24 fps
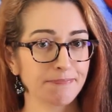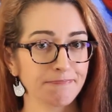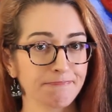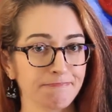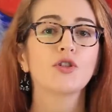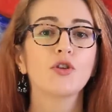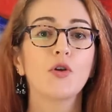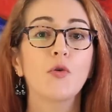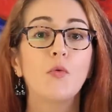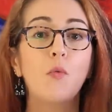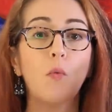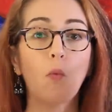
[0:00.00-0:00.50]

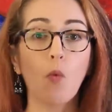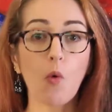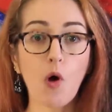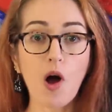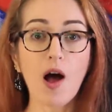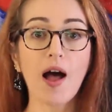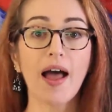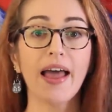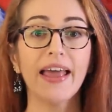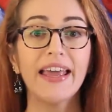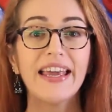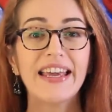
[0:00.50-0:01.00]
So
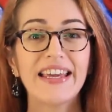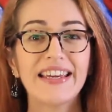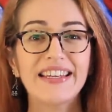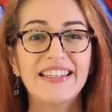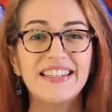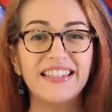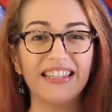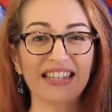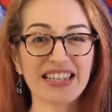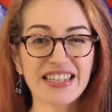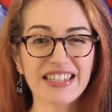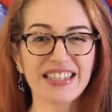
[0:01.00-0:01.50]
why is
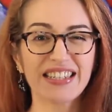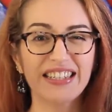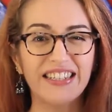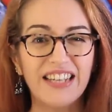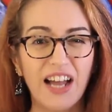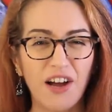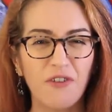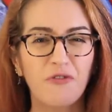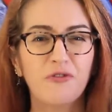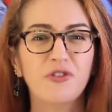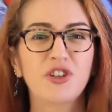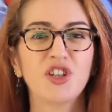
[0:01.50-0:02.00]
this
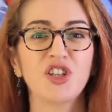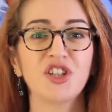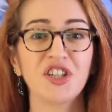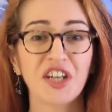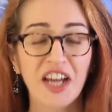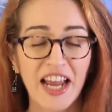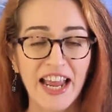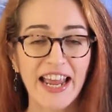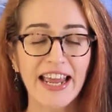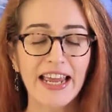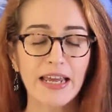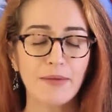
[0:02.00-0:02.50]
stuff
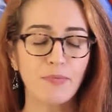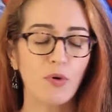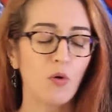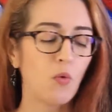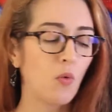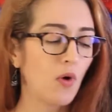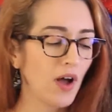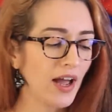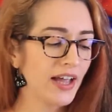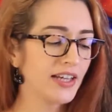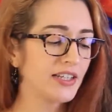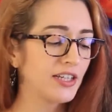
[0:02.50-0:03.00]
cheap?
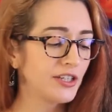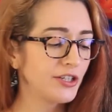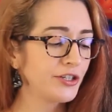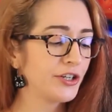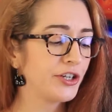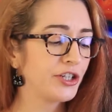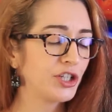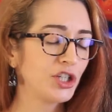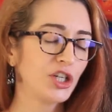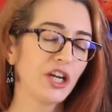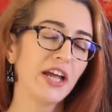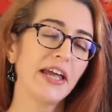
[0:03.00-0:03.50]
Why is it so
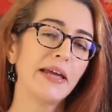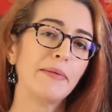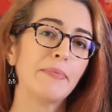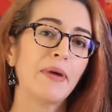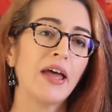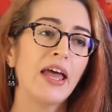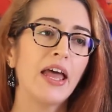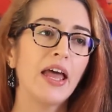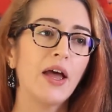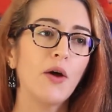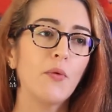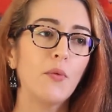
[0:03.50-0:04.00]
cheap?
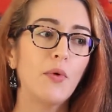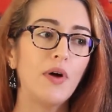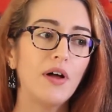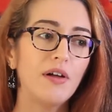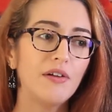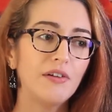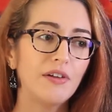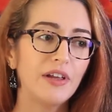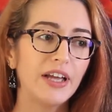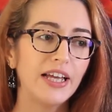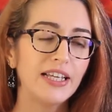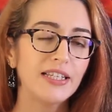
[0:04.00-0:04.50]

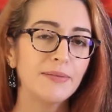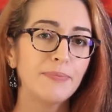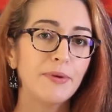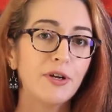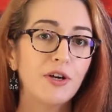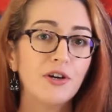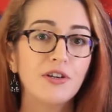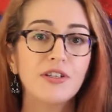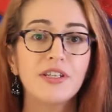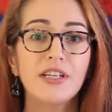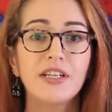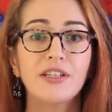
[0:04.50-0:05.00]
Well, it's
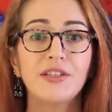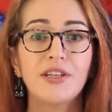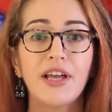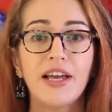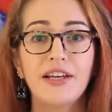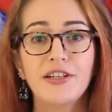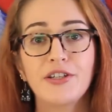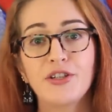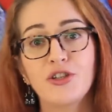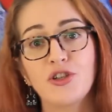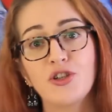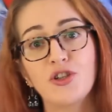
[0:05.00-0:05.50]
because it's a
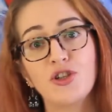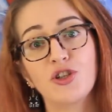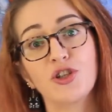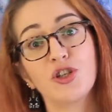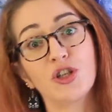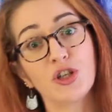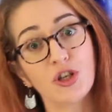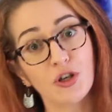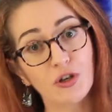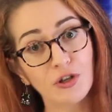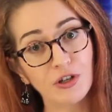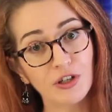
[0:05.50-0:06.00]

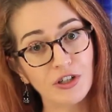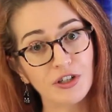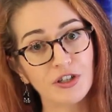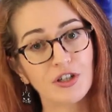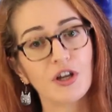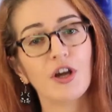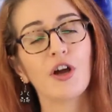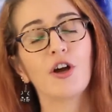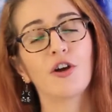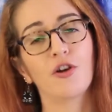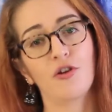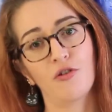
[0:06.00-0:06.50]
student
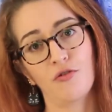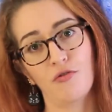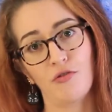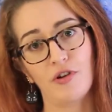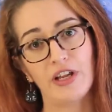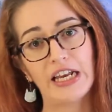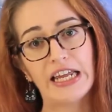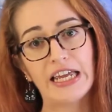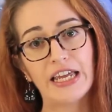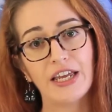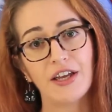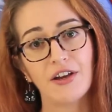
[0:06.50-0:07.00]

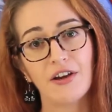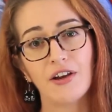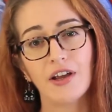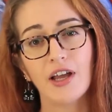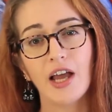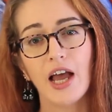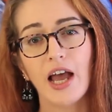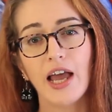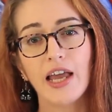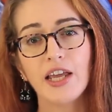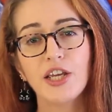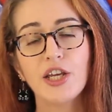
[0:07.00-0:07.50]
acrylic,
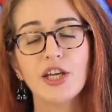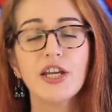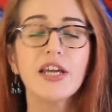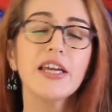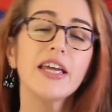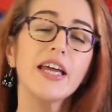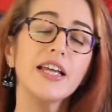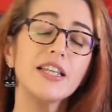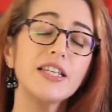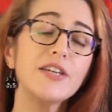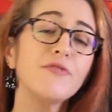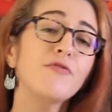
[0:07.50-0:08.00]
okay? You can
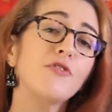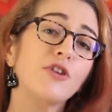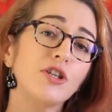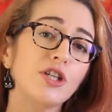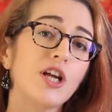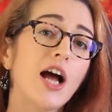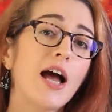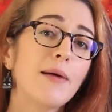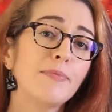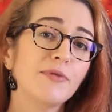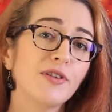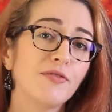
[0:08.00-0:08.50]
get different
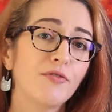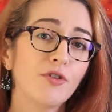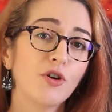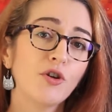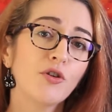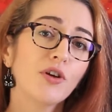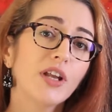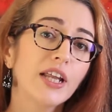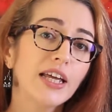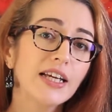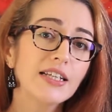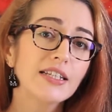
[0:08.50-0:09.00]
types of
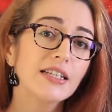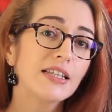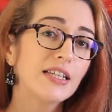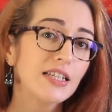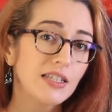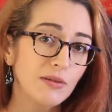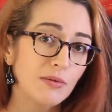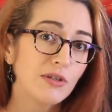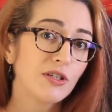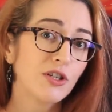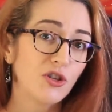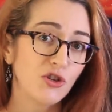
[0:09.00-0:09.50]
acrylics, and this
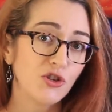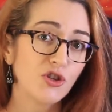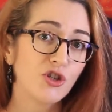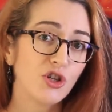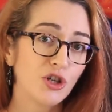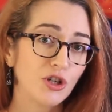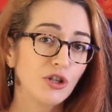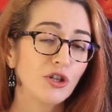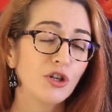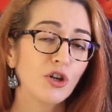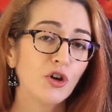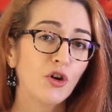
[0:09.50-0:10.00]
one's a
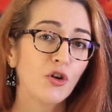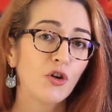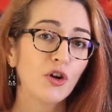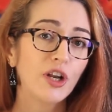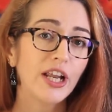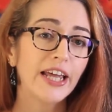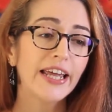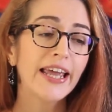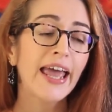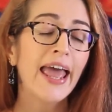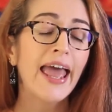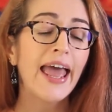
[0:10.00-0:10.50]
student
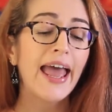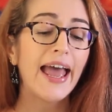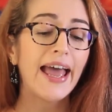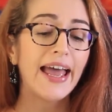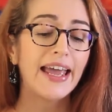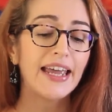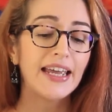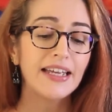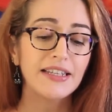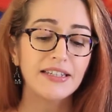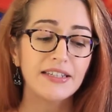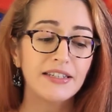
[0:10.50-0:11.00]
acrylic.
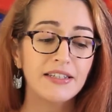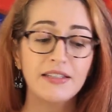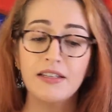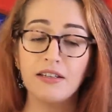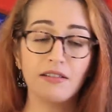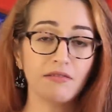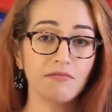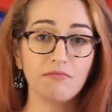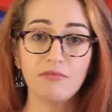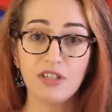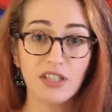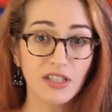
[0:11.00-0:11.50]
It's
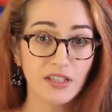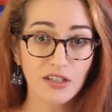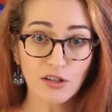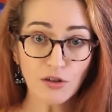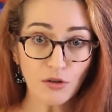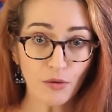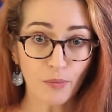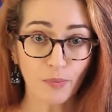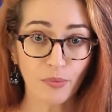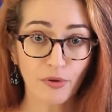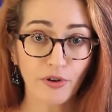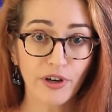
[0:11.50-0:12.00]

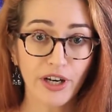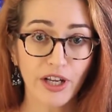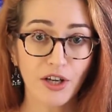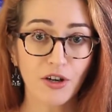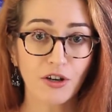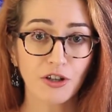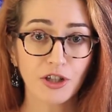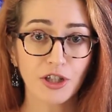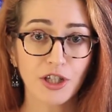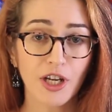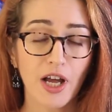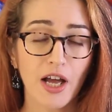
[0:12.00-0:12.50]
still pretty
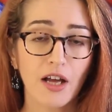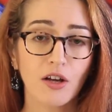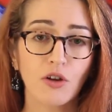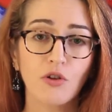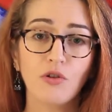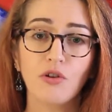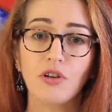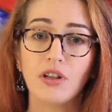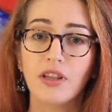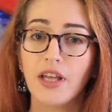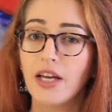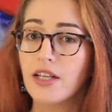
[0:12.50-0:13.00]
gosh darn
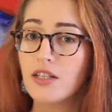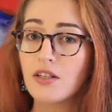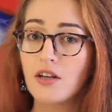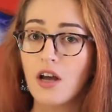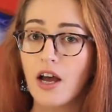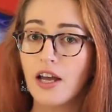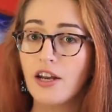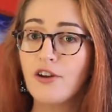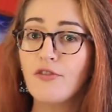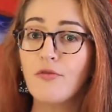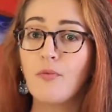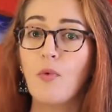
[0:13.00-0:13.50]
good. That's
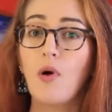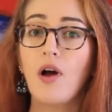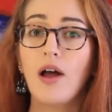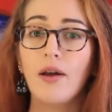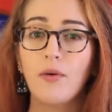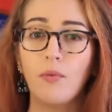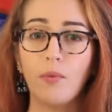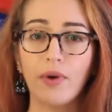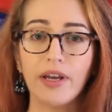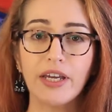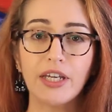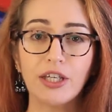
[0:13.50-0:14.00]
kind of why
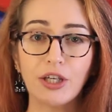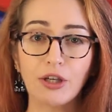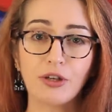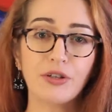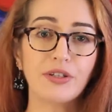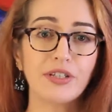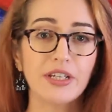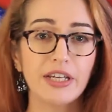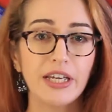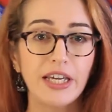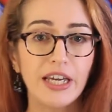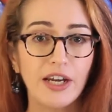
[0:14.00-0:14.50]
we
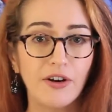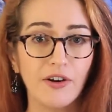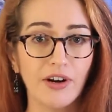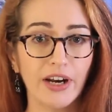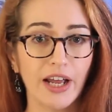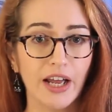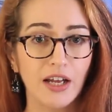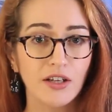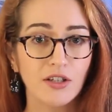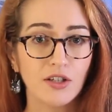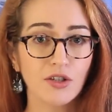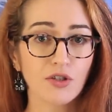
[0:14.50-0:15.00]
use it here at
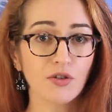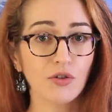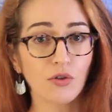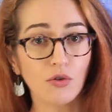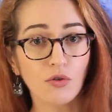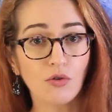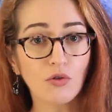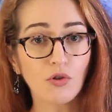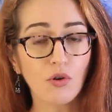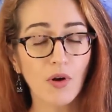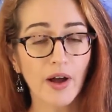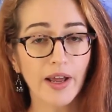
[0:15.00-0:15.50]
our
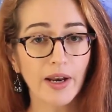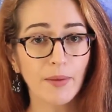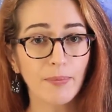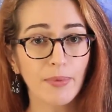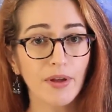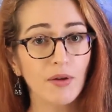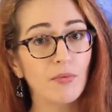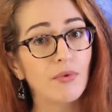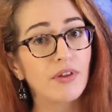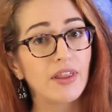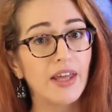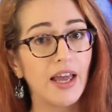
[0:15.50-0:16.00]
school quite a
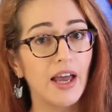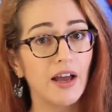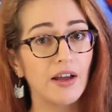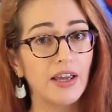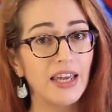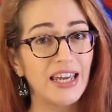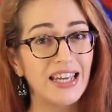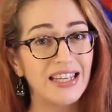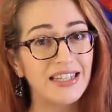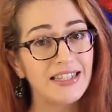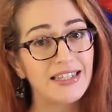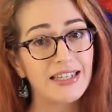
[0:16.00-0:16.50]
bit with our
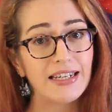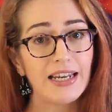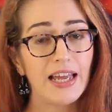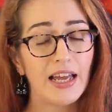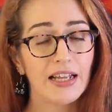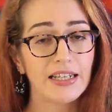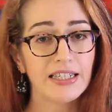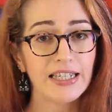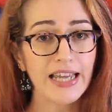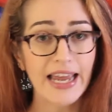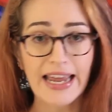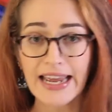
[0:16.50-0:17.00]
kids and our
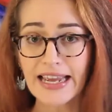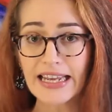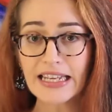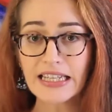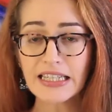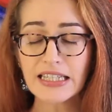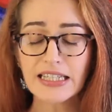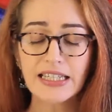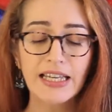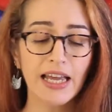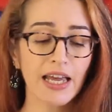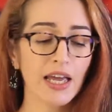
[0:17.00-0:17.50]

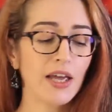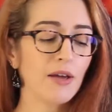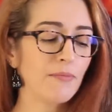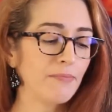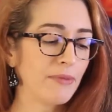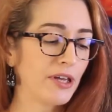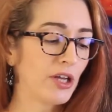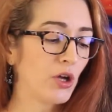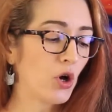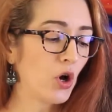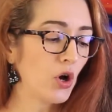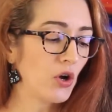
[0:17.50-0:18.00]
teens,
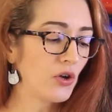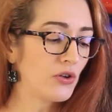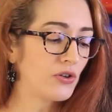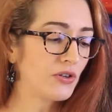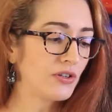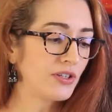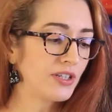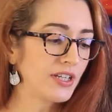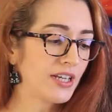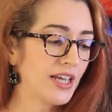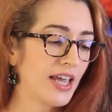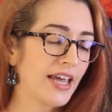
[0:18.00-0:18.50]

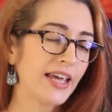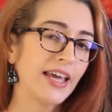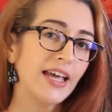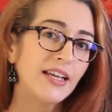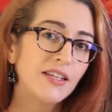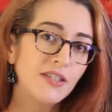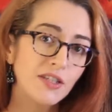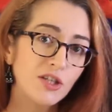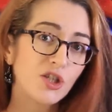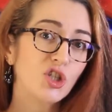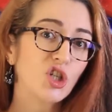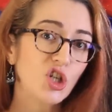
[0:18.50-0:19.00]
because it
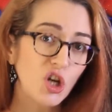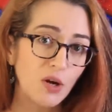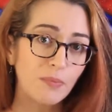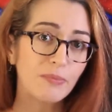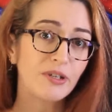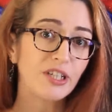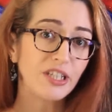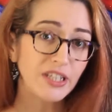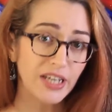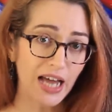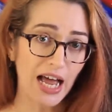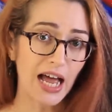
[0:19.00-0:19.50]
gets the job
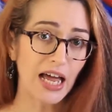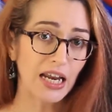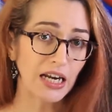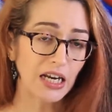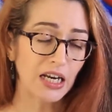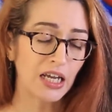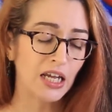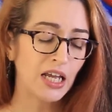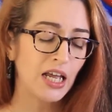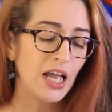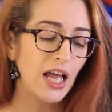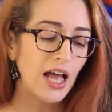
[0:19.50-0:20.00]
done.
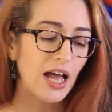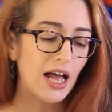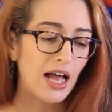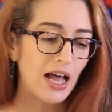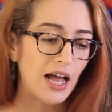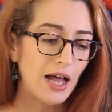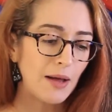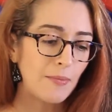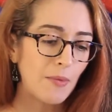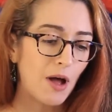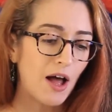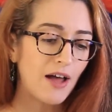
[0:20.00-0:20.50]

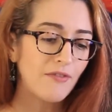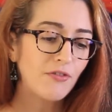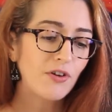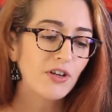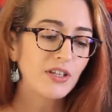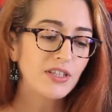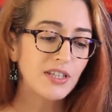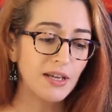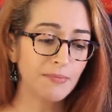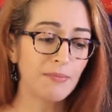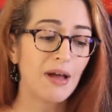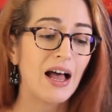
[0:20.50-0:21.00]
I've got
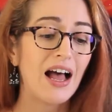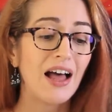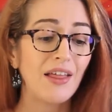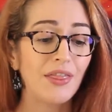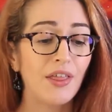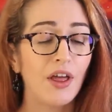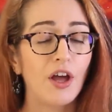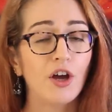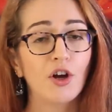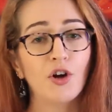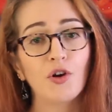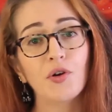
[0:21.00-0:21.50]
some
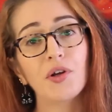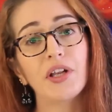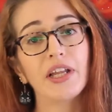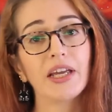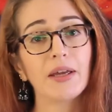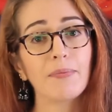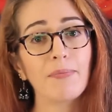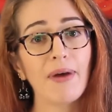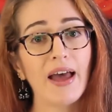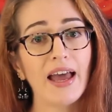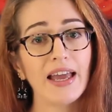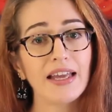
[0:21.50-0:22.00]
other
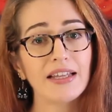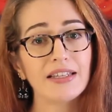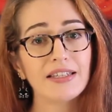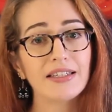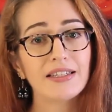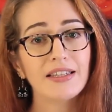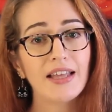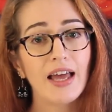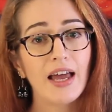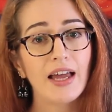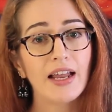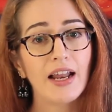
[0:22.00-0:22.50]
acrylic paints
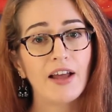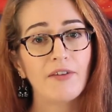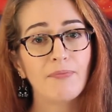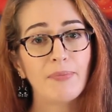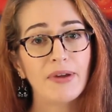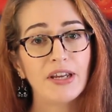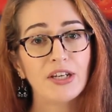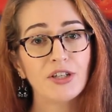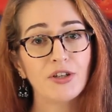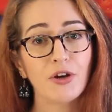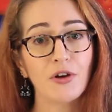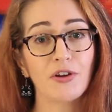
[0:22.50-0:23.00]
that have
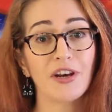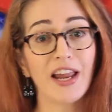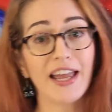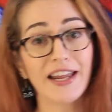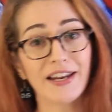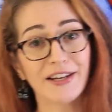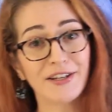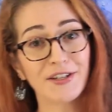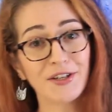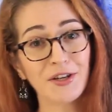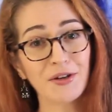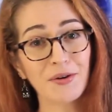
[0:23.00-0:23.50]
been
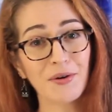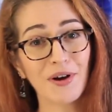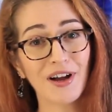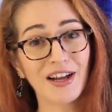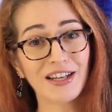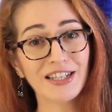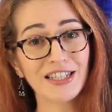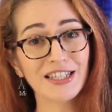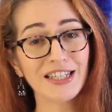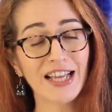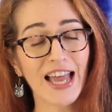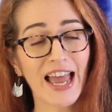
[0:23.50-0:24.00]
donated to
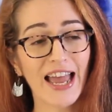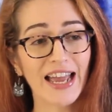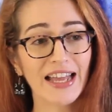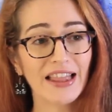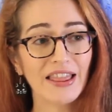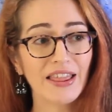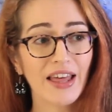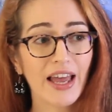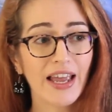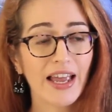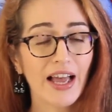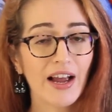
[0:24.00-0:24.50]
us, and
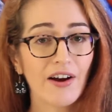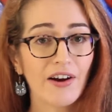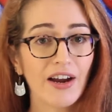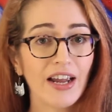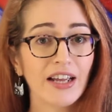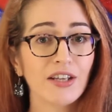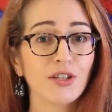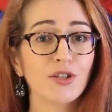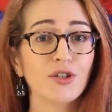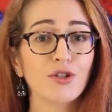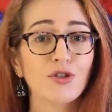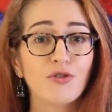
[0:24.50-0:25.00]
they are
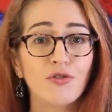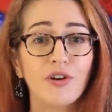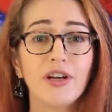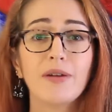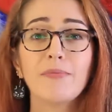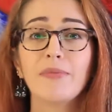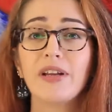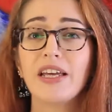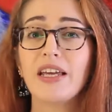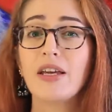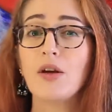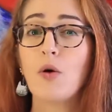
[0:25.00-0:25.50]

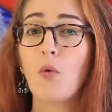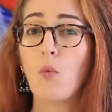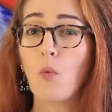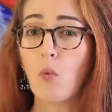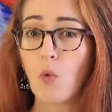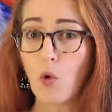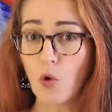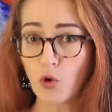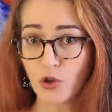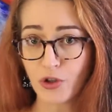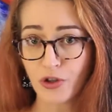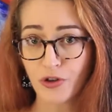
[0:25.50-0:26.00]
extremely
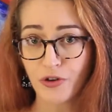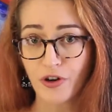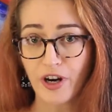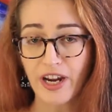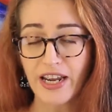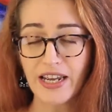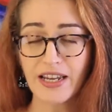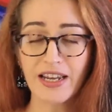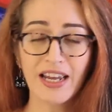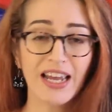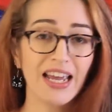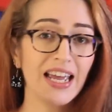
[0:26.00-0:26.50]

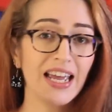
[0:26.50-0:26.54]
watery.